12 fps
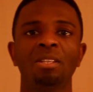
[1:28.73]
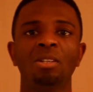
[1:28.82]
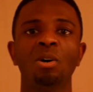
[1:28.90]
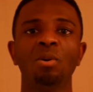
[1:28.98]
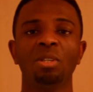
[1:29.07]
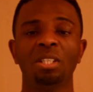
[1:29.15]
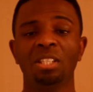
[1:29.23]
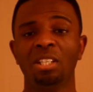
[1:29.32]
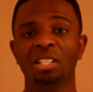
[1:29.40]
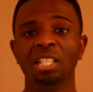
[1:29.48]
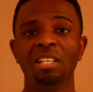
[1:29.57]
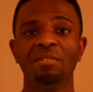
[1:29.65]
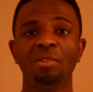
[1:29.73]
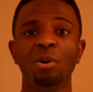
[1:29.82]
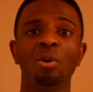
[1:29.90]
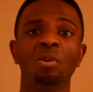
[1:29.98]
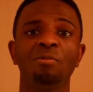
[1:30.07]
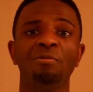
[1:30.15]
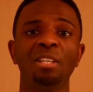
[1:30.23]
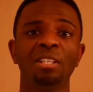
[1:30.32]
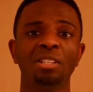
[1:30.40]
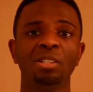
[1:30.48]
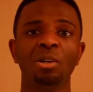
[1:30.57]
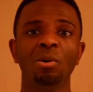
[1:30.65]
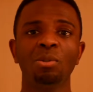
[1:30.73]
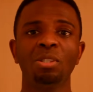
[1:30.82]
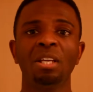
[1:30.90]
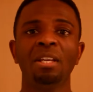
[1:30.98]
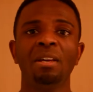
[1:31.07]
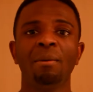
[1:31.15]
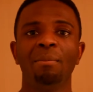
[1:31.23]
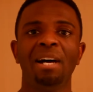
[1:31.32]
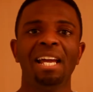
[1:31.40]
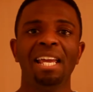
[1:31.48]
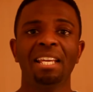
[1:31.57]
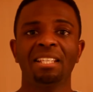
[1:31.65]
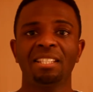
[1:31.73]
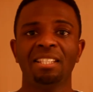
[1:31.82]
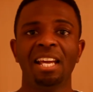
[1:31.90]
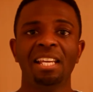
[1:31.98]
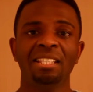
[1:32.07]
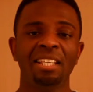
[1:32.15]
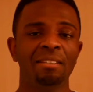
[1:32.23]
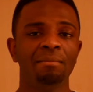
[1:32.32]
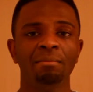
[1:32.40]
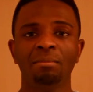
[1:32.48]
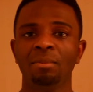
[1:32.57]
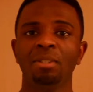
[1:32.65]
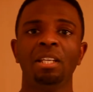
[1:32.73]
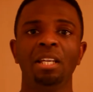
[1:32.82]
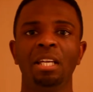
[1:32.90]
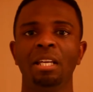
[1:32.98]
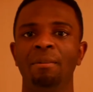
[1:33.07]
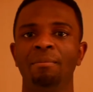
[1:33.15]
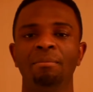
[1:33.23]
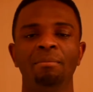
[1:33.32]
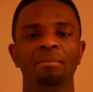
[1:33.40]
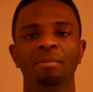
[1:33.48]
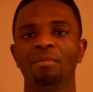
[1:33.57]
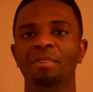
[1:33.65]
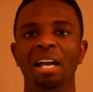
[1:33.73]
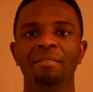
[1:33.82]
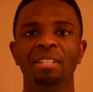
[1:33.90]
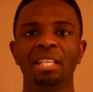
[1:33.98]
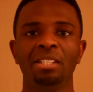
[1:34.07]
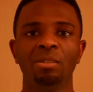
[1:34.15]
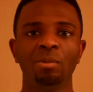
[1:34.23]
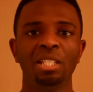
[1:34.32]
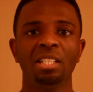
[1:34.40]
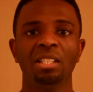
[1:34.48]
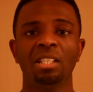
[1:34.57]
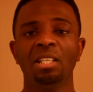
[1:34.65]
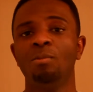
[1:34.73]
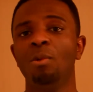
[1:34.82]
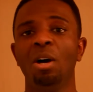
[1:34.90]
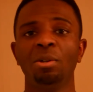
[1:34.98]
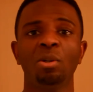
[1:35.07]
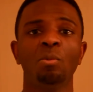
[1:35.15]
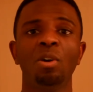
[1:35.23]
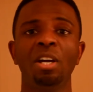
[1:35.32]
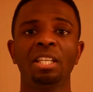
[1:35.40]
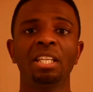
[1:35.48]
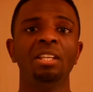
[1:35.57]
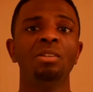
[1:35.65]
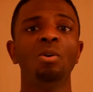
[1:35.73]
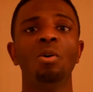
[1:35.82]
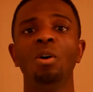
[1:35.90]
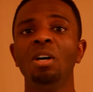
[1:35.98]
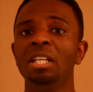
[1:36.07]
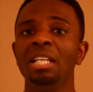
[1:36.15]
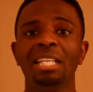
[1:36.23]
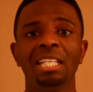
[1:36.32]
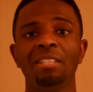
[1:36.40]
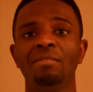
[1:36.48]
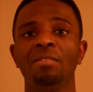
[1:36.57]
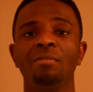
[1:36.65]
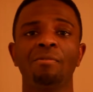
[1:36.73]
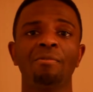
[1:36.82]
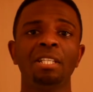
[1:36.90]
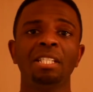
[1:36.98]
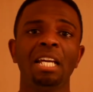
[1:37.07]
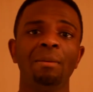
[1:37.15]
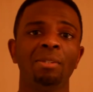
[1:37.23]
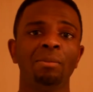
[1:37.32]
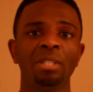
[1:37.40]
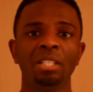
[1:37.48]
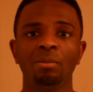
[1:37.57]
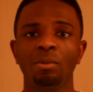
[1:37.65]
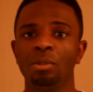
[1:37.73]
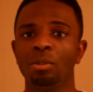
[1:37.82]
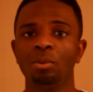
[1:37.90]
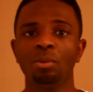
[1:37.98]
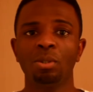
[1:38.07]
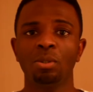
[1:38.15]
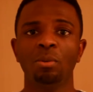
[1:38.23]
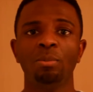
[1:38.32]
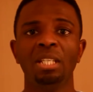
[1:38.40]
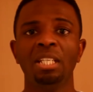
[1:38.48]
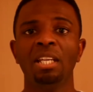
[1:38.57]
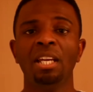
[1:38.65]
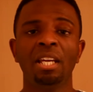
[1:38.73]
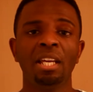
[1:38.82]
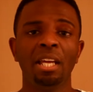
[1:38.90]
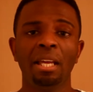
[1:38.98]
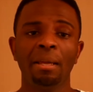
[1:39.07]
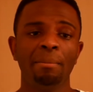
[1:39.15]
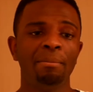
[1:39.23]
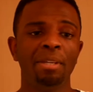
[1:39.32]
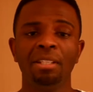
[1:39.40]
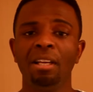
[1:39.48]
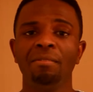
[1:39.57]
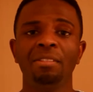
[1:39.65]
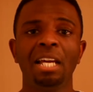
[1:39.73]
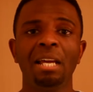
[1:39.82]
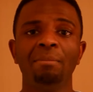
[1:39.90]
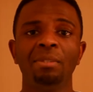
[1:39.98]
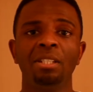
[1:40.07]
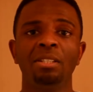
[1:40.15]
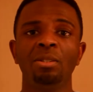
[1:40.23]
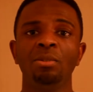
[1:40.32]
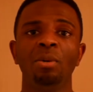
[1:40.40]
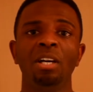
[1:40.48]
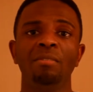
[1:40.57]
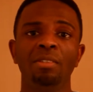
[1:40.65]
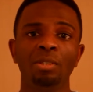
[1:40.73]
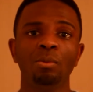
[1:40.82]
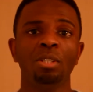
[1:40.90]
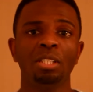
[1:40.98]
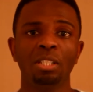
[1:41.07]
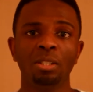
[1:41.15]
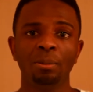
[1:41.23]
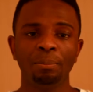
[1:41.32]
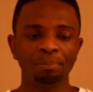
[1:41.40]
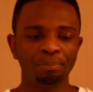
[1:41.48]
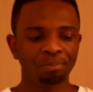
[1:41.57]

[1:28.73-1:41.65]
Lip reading: goal to achieve your fitness goals by exercising 5 days a week while you're working, or even 3 times a week, which would also be enough time to do whatever you want to do.